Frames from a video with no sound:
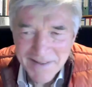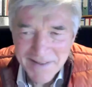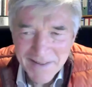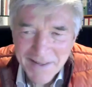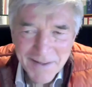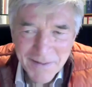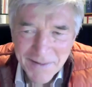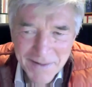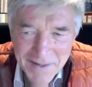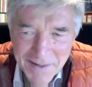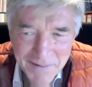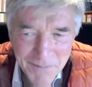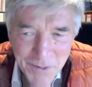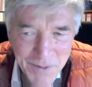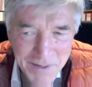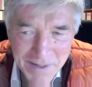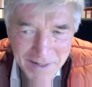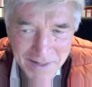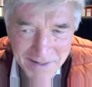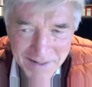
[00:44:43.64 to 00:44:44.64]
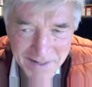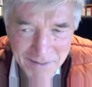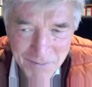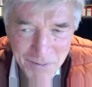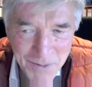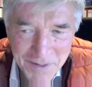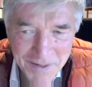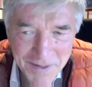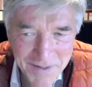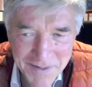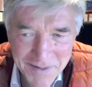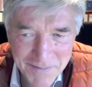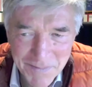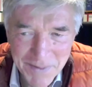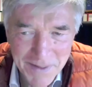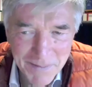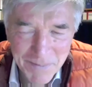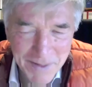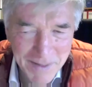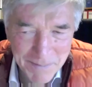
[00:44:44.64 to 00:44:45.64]
It would not
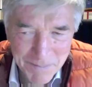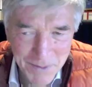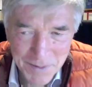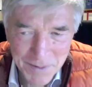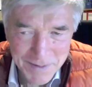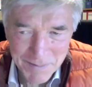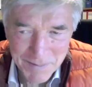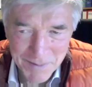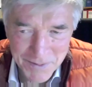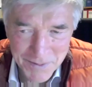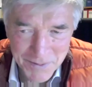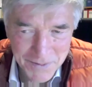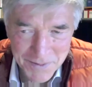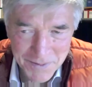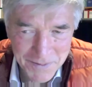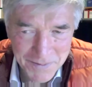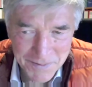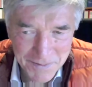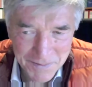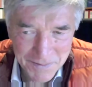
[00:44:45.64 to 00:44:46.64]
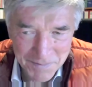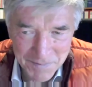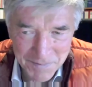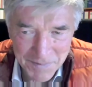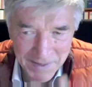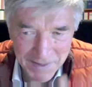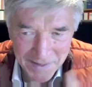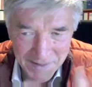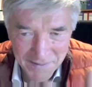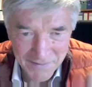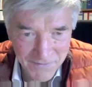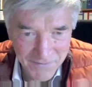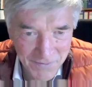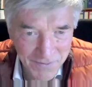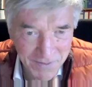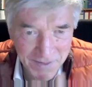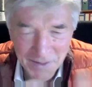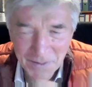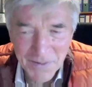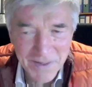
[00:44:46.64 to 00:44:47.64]
be possible to be
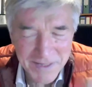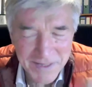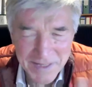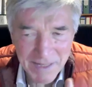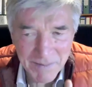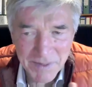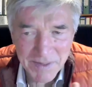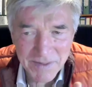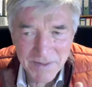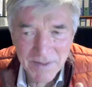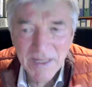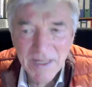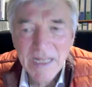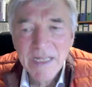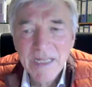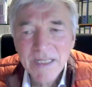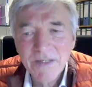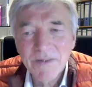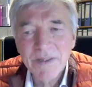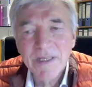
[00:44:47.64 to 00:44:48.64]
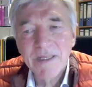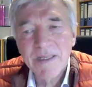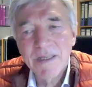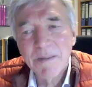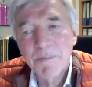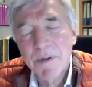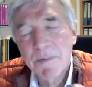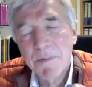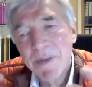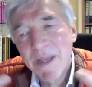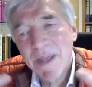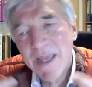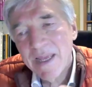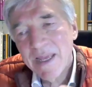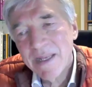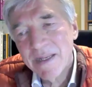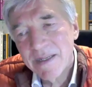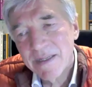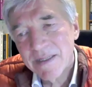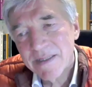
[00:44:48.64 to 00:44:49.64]
for a longer time in this. So the
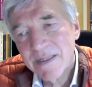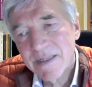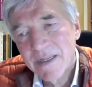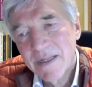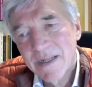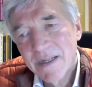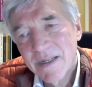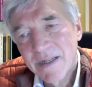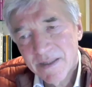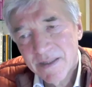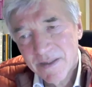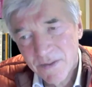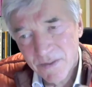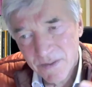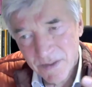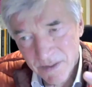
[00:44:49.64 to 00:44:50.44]
preparedness to